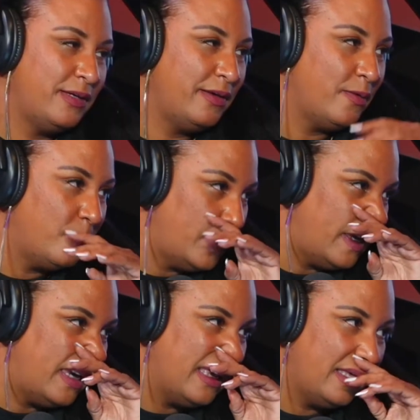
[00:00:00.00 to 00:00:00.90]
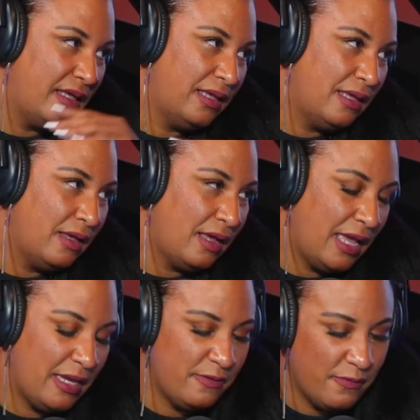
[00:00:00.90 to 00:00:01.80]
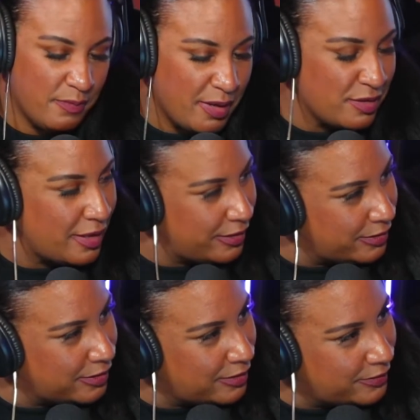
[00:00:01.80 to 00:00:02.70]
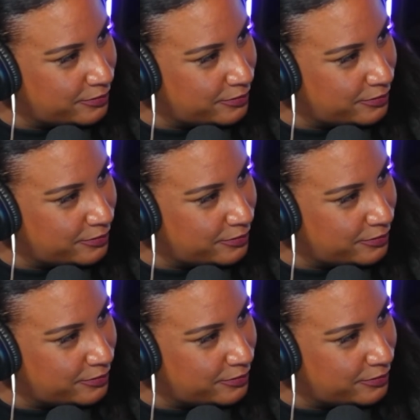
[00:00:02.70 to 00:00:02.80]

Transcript: gonna be hating from outside of the club.